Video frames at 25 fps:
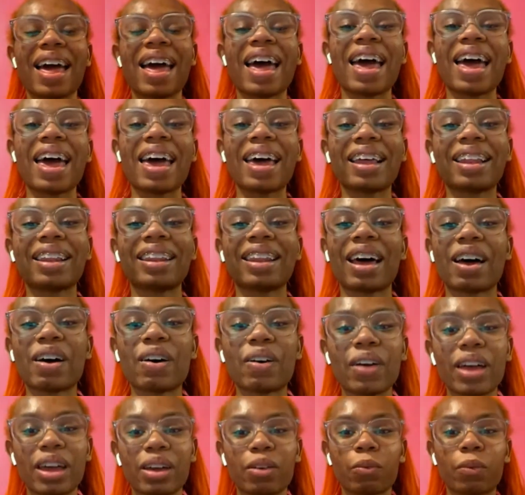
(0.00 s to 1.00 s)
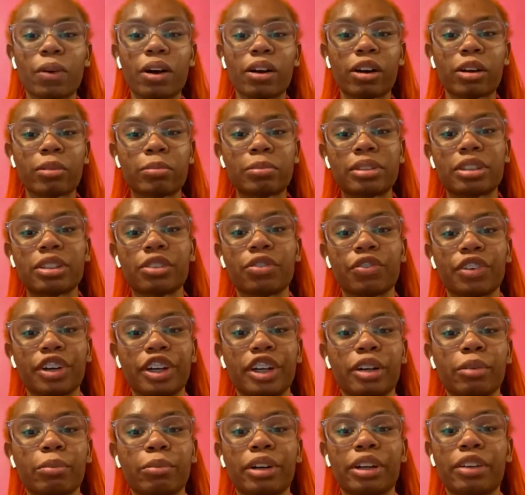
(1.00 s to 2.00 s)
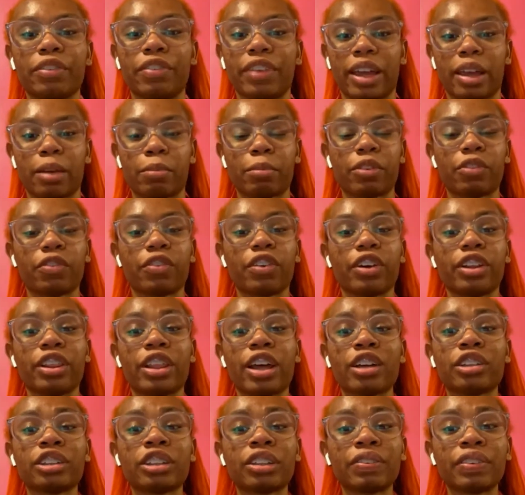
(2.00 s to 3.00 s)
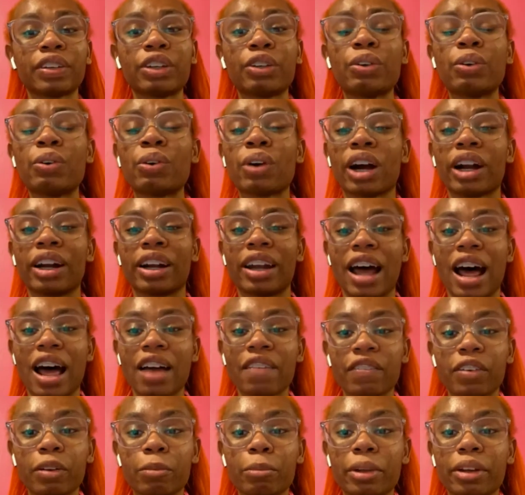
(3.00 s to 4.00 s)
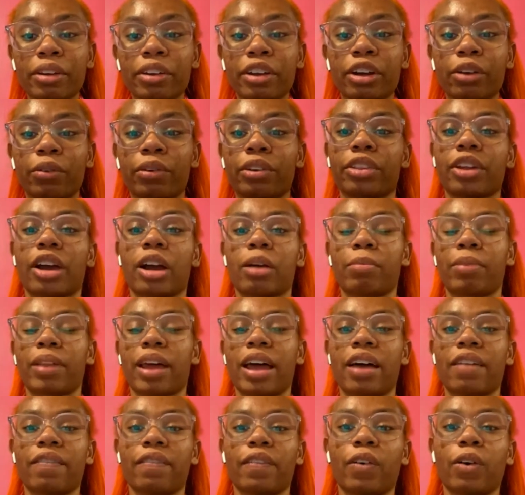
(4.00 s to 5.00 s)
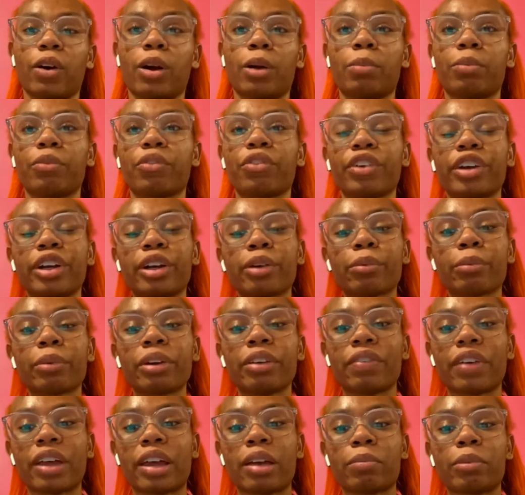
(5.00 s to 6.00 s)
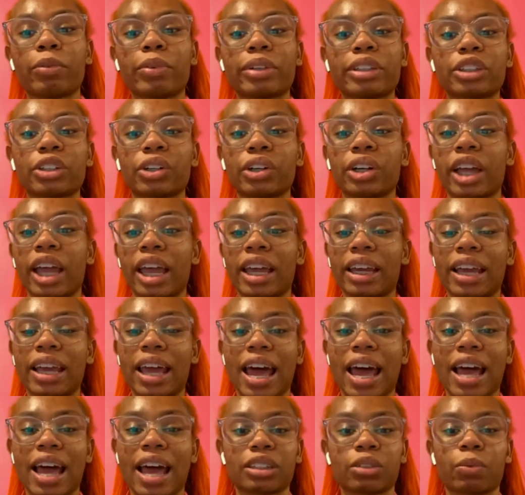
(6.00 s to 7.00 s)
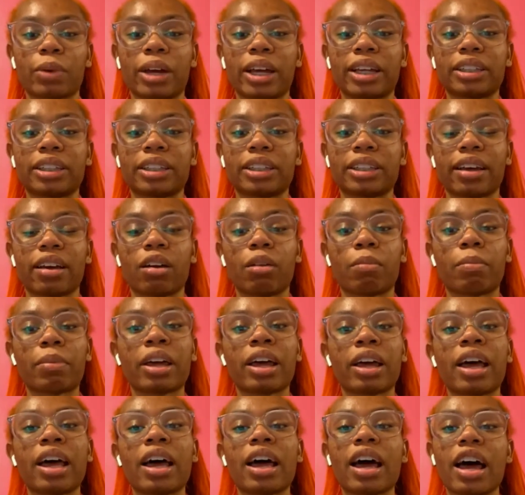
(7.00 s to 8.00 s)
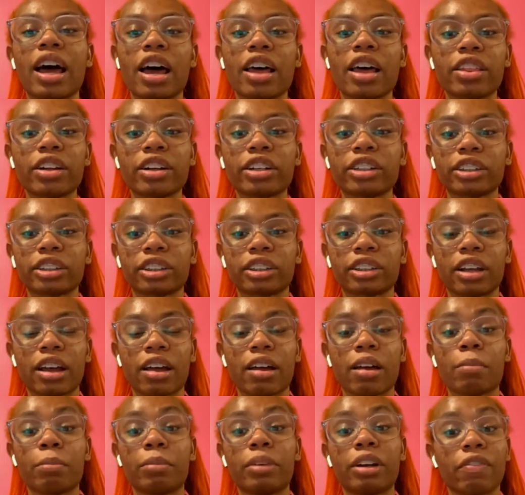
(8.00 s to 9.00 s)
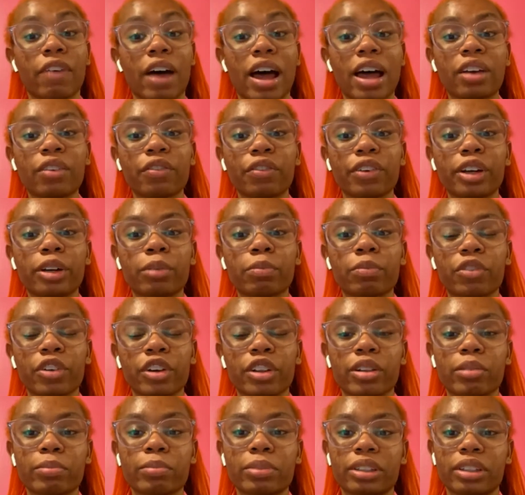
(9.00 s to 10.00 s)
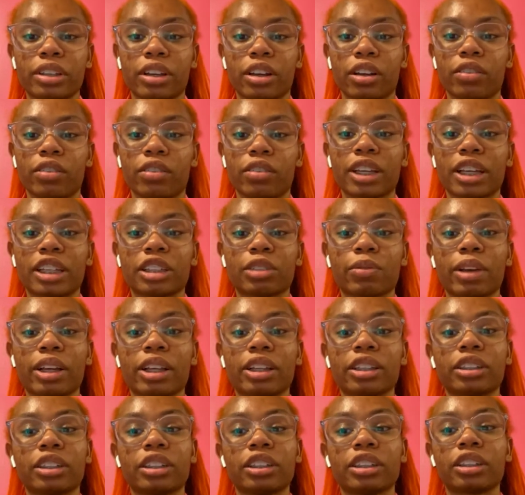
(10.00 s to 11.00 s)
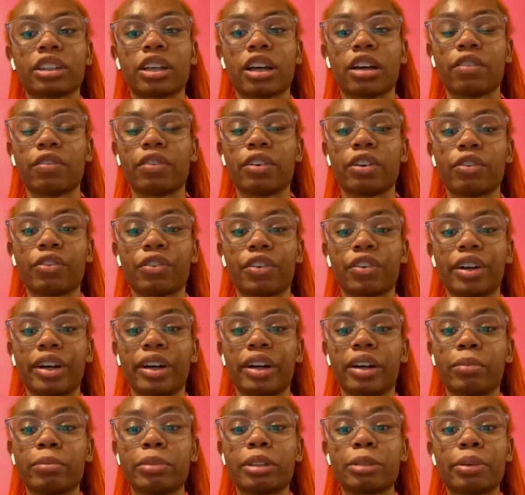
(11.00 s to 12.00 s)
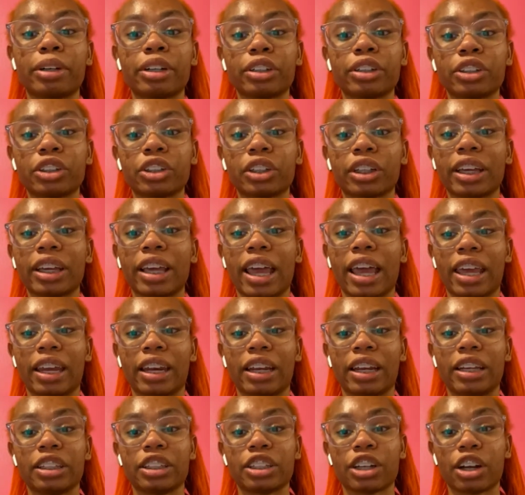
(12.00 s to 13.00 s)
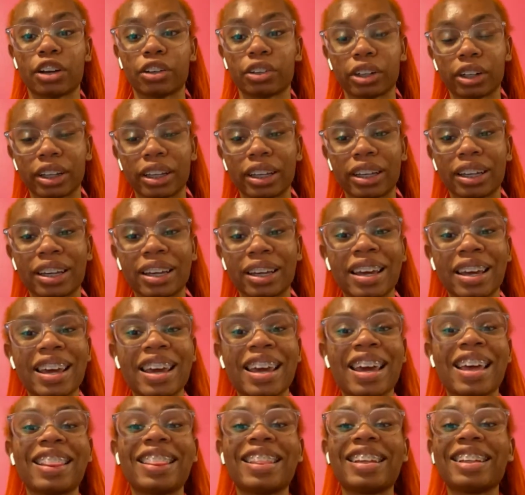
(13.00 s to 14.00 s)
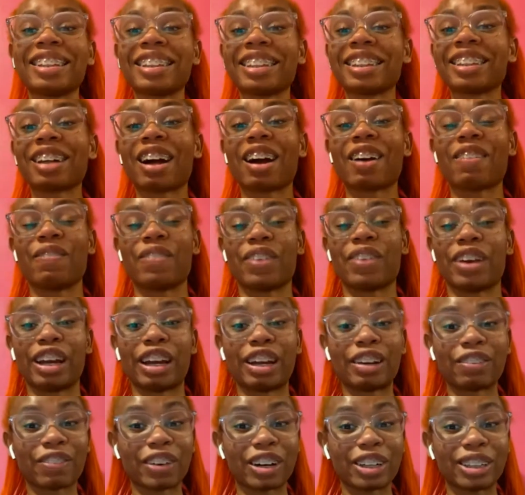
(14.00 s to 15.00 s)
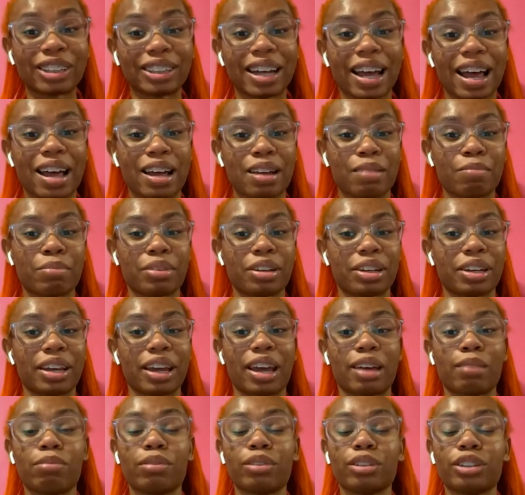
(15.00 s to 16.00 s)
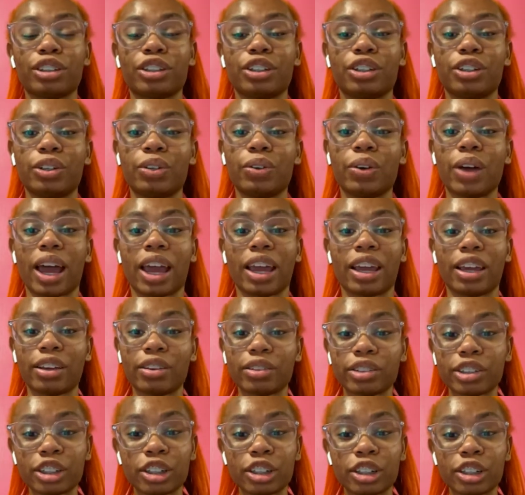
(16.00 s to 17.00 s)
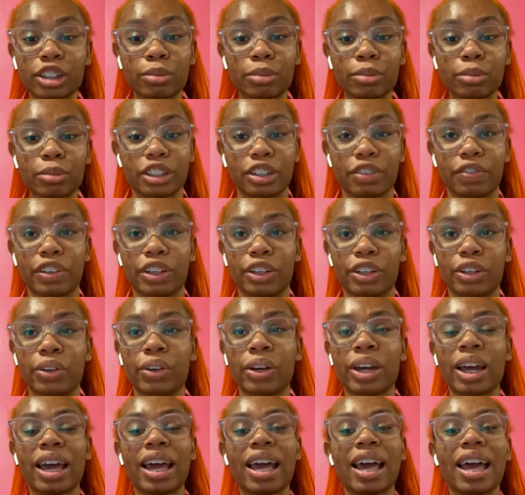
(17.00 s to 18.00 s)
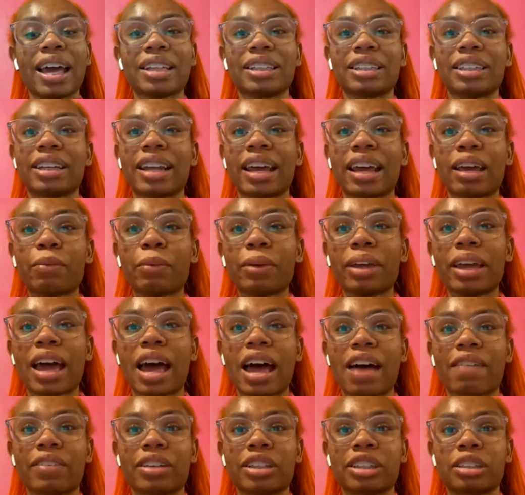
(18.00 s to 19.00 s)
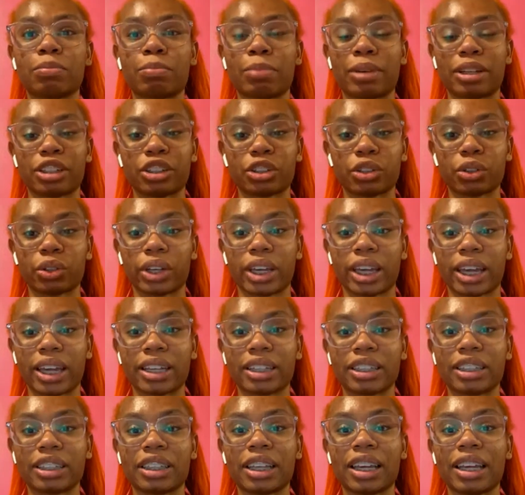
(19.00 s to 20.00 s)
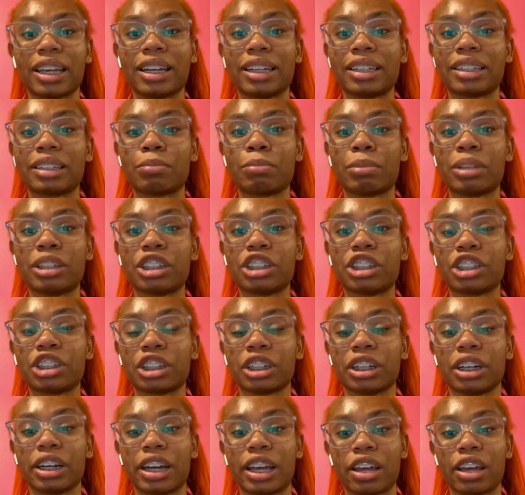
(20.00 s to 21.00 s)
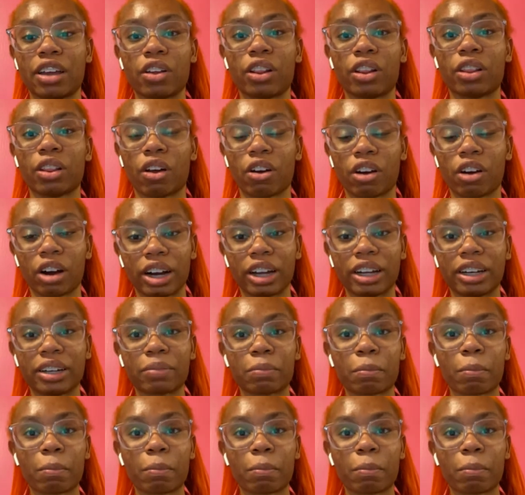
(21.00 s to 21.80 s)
Hello and welcome to Freedom Revamped. For those of you who are not familiar with our platform, Freedom Revamped was created as a way to help others define freedom for themselves as well as discover freedom spiritually and internally. This is our very first time being able to do a YouTube interview, and today we have a special guest. It is Miss Chenal Lauren.